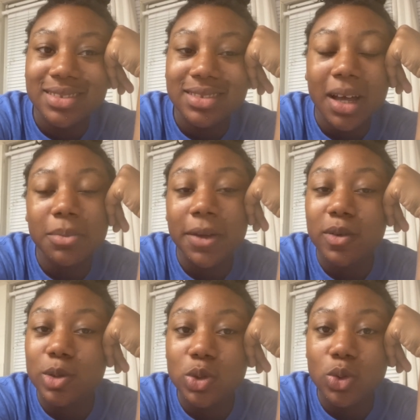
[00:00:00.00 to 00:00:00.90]
I'm definitely
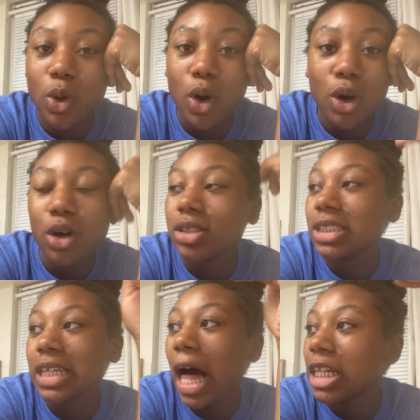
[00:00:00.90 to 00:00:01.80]
gonna do all
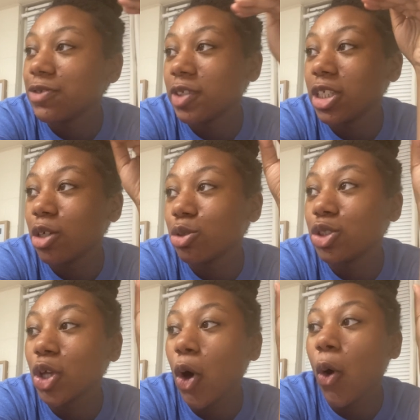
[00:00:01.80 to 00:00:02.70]
these college videos,
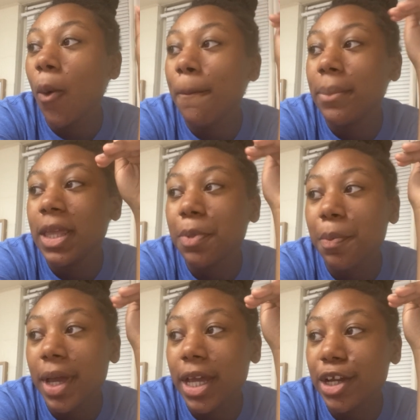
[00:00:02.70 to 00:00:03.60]
so be
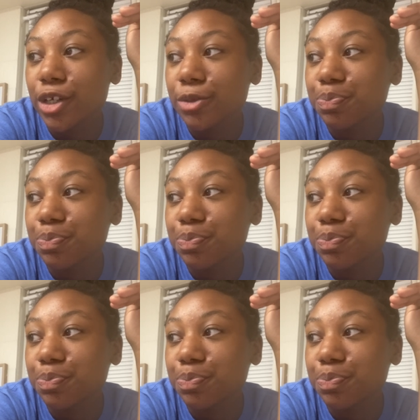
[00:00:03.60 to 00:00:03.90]
prepared.